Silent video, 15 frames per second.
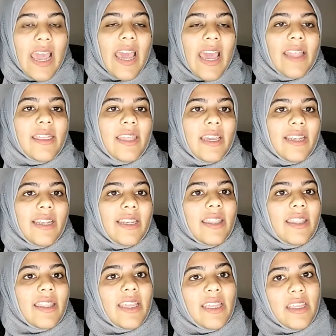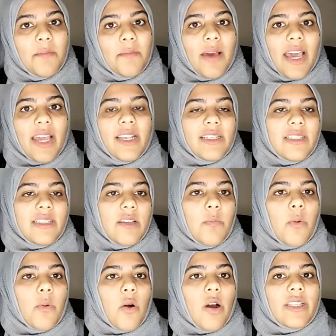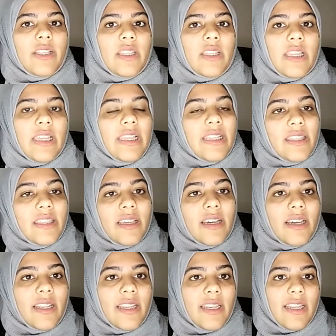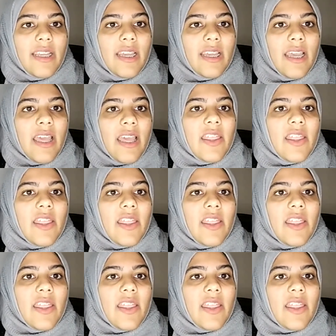And then the iman is the part internally